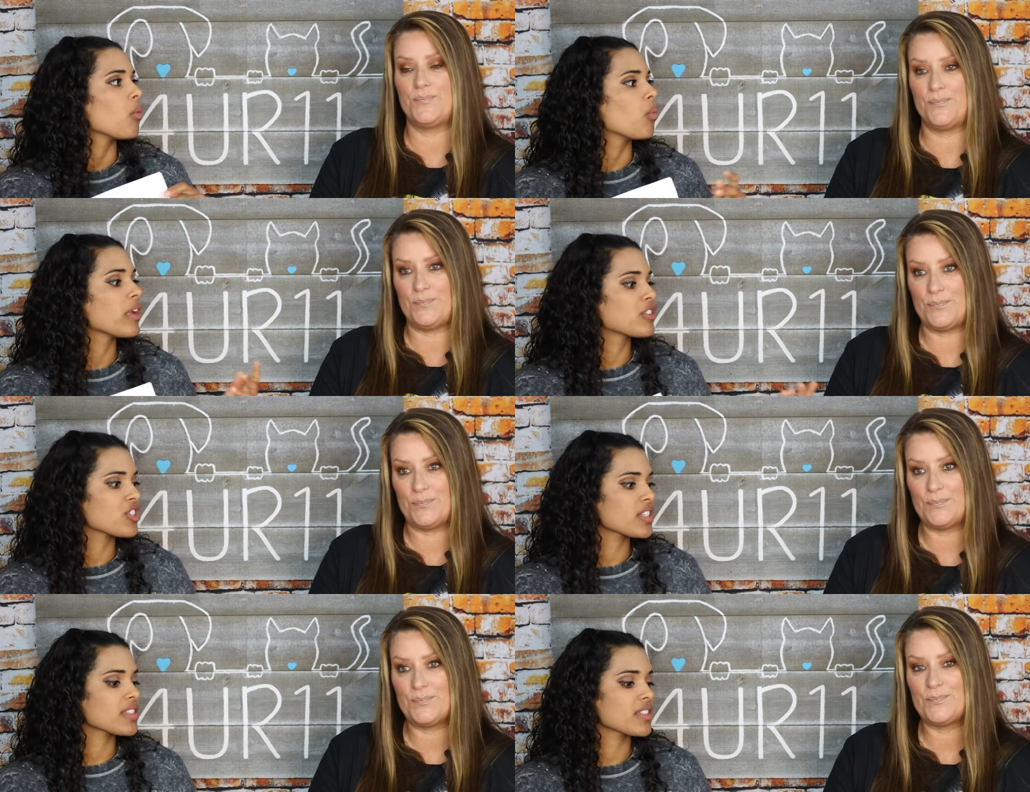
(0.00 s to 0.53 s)

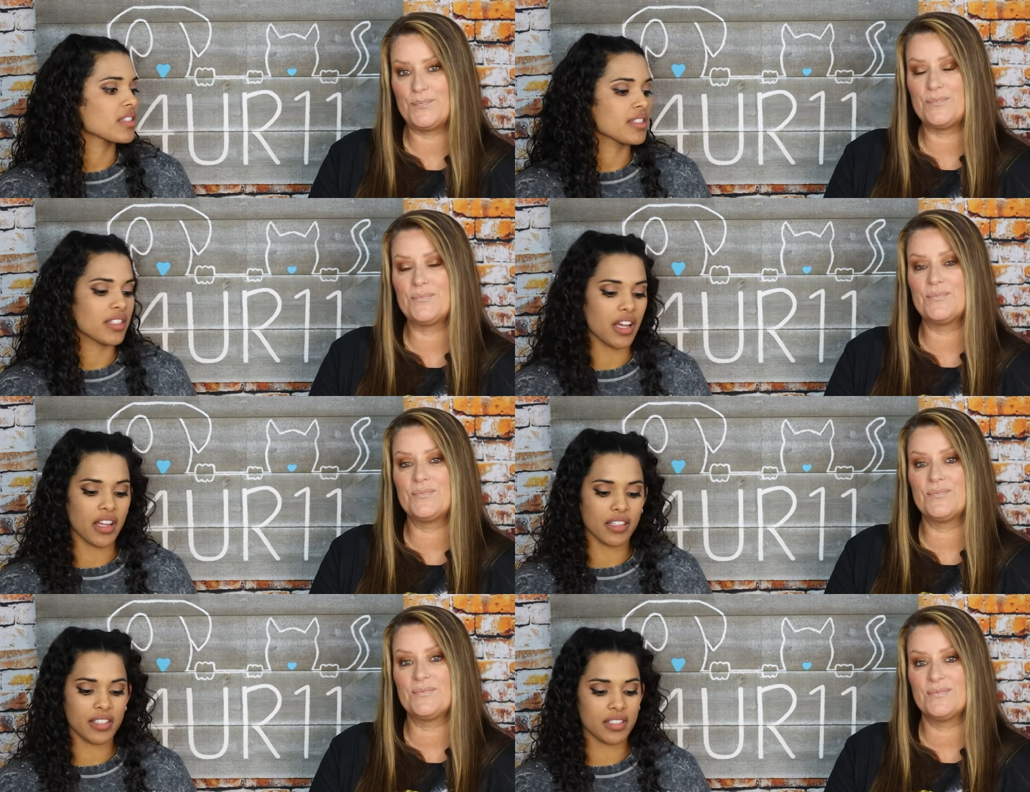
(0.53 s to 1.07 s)
Speaker 1: We just
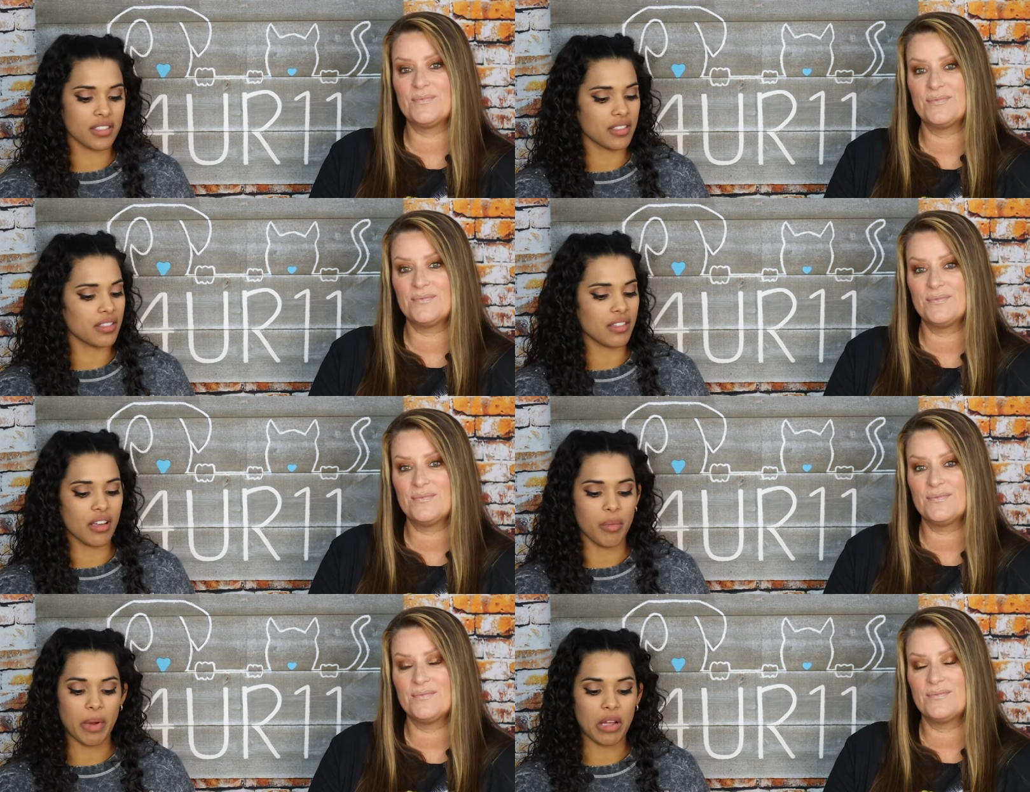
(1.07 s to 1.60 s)
discussed
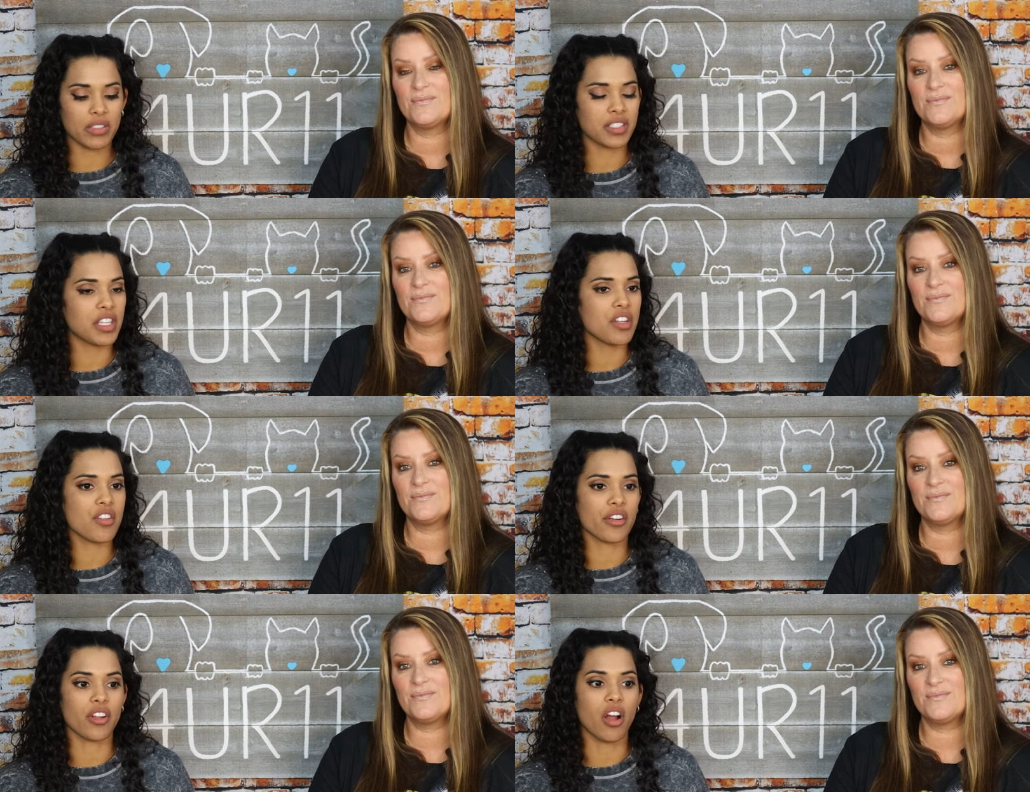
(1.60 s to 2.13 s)
about
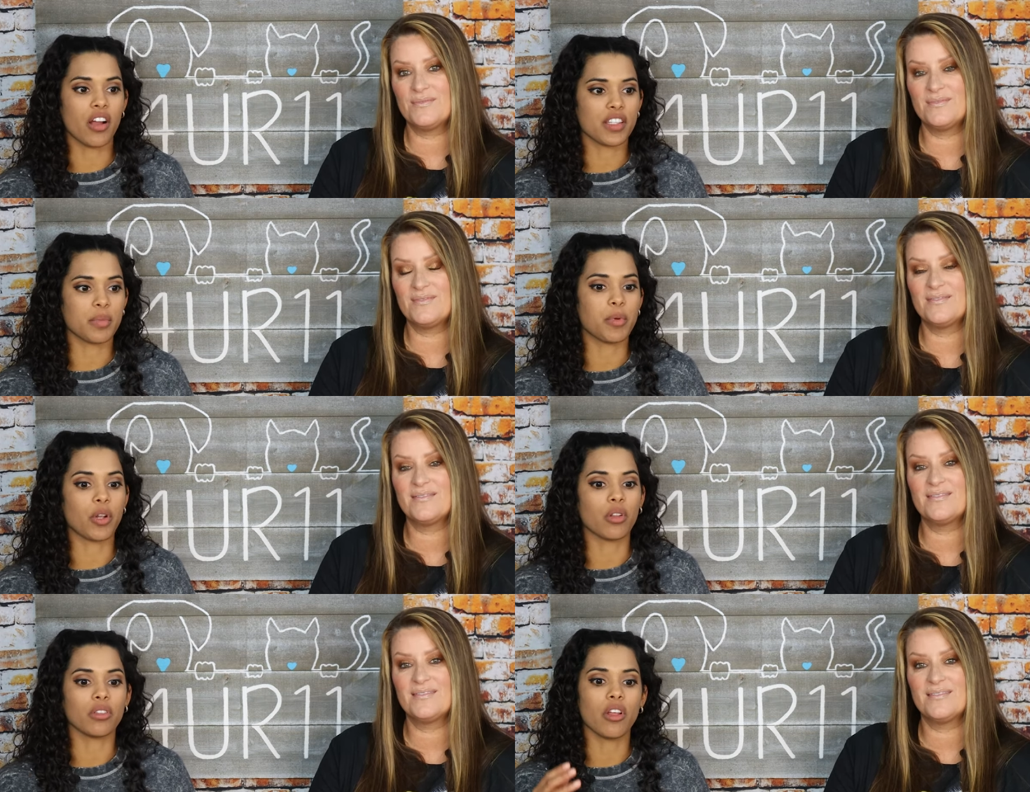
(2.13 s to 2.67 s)
senior
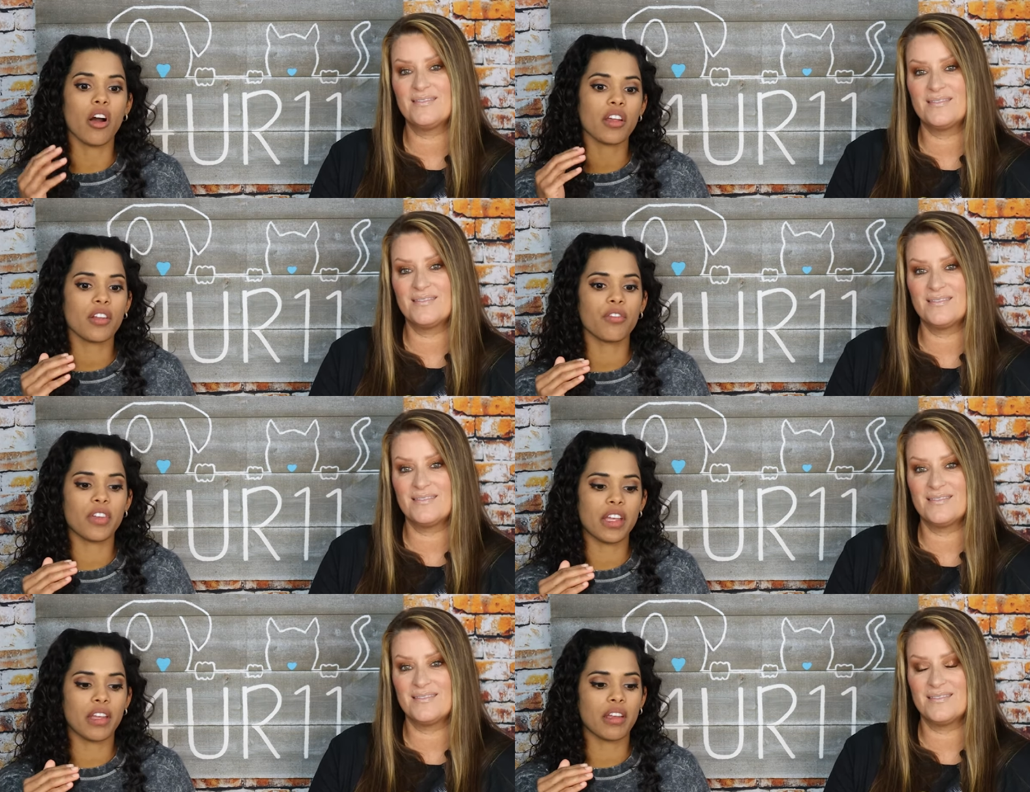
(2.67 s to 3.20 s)
dogs, but a lot
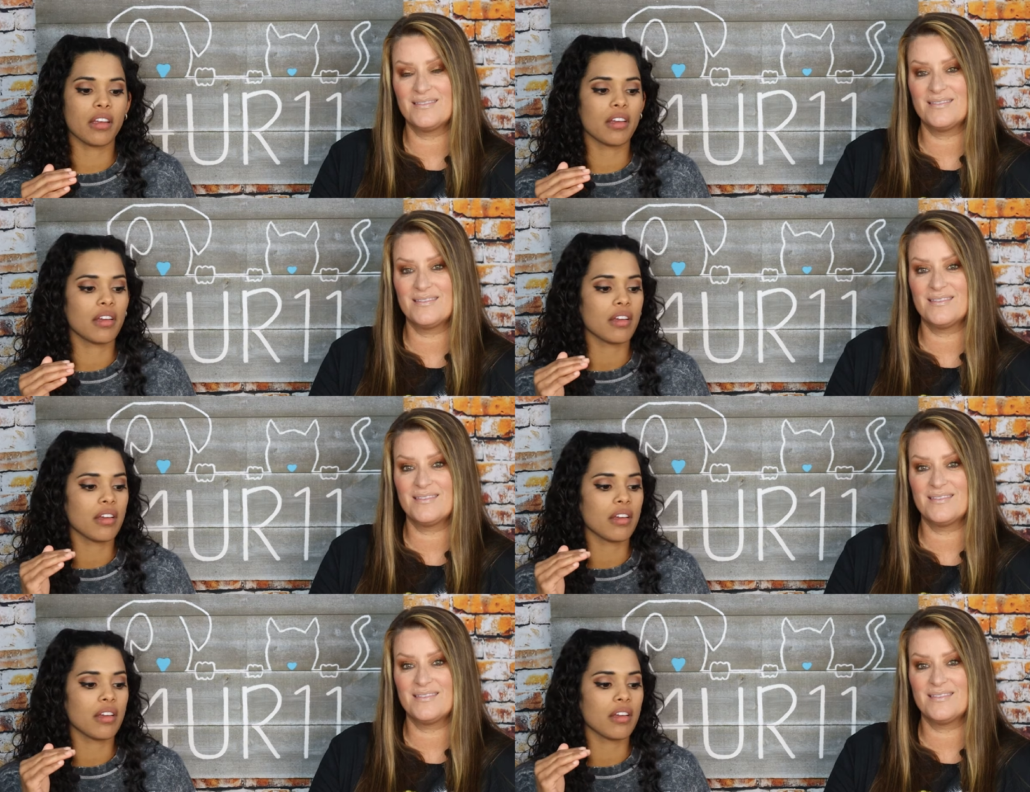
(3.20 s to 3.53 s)
of it